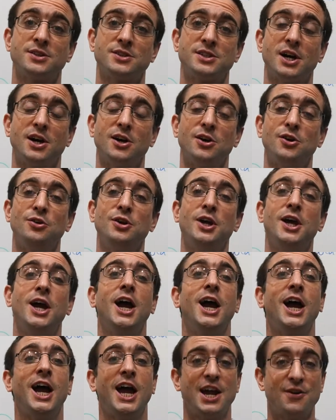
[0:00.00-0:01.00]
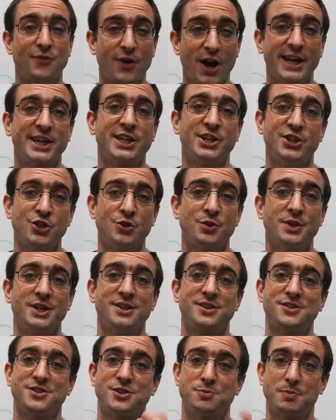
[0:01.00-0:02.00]
So if I can do
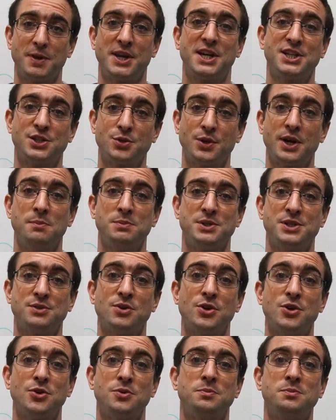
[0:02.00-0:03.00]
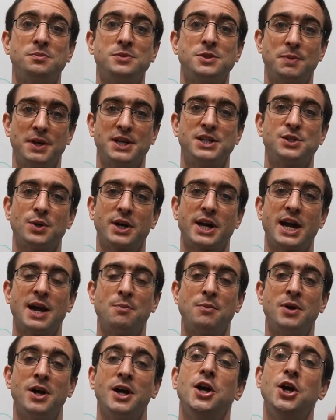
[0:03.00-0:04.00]
it speaking to an empty room, speaking to a
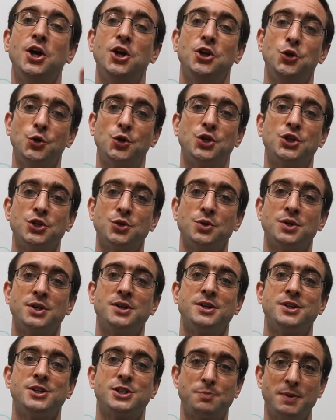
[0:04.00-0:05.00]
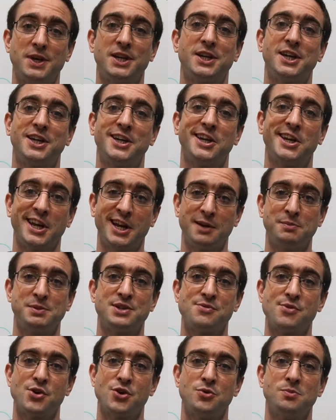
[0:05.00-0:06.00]
camera, you can do it speaking in an empty
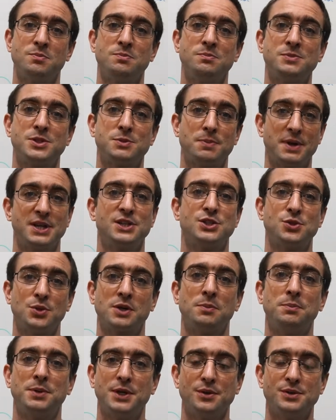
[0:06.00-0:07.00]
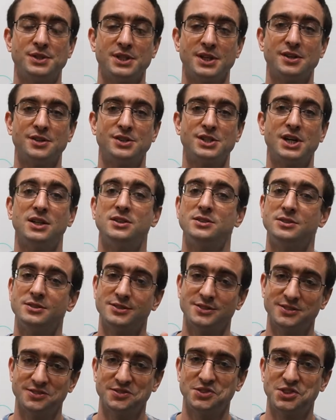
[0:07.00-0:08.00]
room, speaking to a computer.
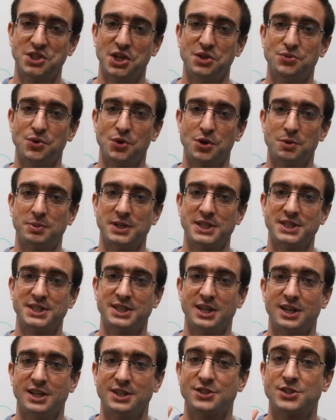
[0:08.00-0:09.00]
So go for it, please, guys.